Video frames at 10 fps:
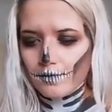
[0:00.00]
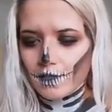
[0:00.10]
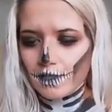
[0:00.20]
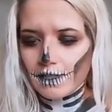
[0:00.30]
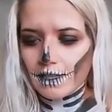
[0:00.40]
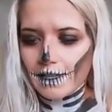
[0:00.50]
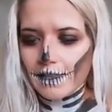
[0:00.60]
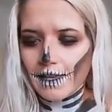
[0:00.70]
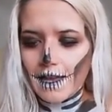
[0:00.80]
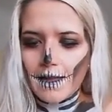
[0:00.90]
Just like
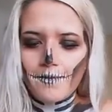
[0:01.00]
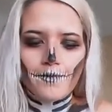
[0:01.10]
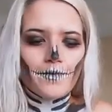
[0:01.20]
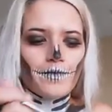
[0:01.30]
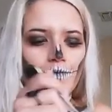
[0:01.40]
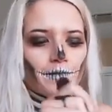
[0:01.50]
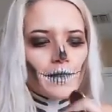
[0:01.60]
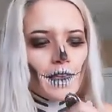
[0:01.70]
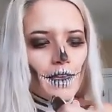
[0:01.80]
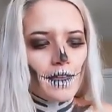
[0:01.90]
that.
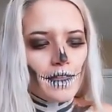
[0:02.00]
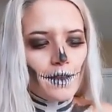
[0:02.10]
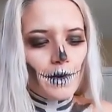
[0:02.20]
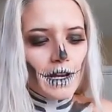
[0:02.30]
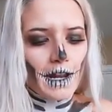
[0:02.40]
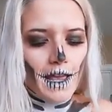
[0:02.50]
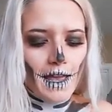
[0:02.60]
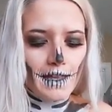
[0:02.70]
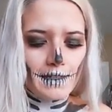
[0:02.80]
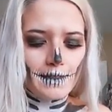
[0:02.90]
Now we're gonna
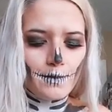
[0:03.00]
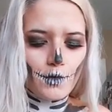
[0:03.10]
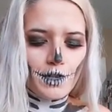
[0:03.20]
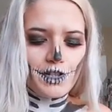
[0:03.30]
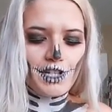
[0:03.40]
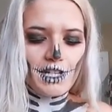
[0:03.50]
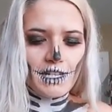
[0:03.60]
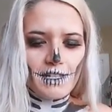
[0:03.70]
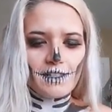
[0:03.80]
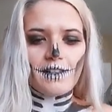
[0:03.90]
add some more
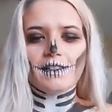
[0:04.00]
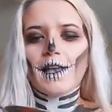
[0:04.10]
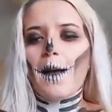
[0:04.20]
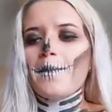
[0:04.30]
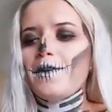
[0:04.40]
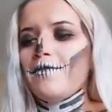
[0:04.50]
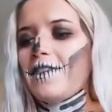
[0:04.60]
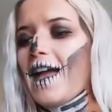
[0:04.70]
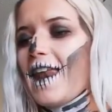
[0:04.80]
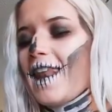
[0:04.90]
cheese on top of
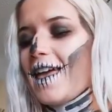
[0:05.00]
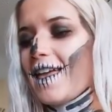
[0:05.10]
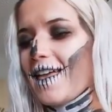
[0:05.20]
that.